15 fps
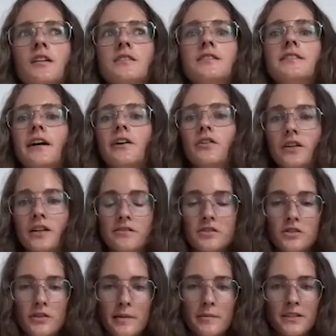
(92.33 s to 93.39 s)
decorative
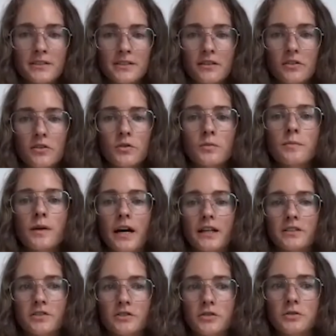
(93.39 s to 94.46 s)
ceramics at home, but I
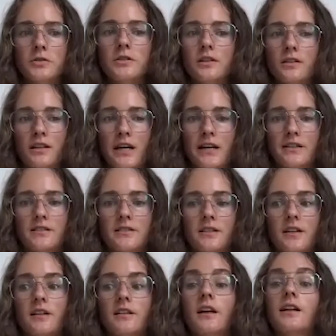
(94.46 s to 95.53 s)
do collect
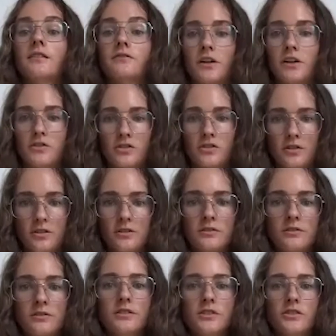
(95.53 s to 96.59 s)
a lot of
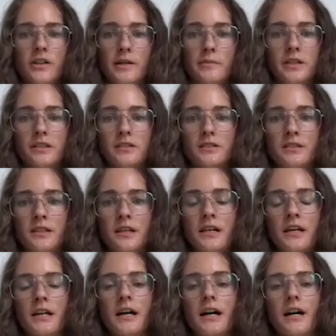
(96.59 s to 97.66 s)
functional ceramics.
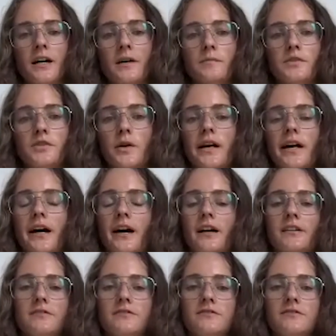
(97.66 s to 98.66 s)
So I have